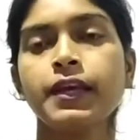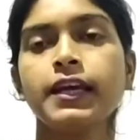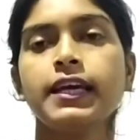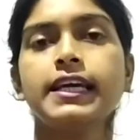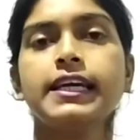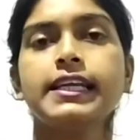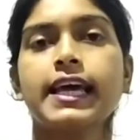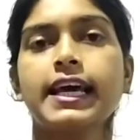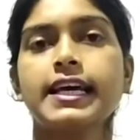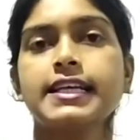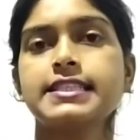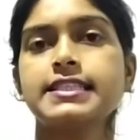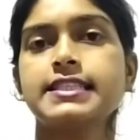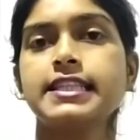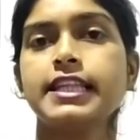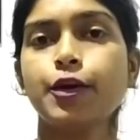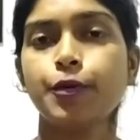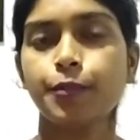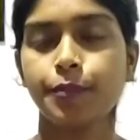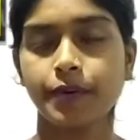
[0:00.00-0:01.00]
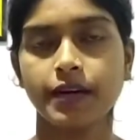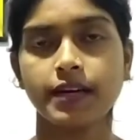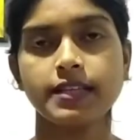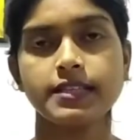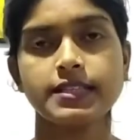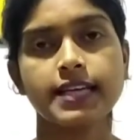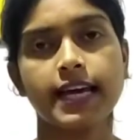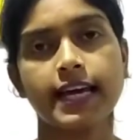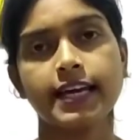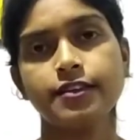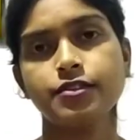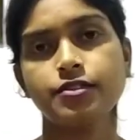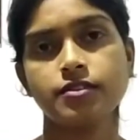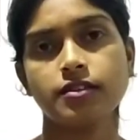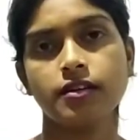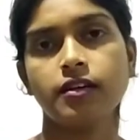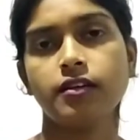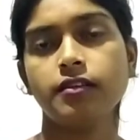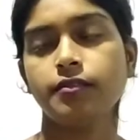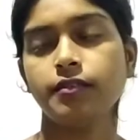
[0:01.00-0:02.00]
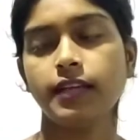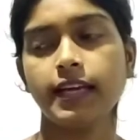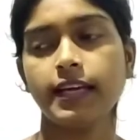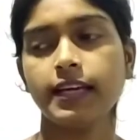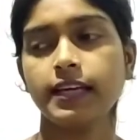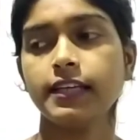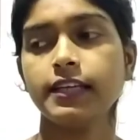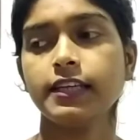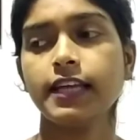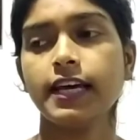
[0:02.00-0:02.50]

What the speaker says: It has numerous it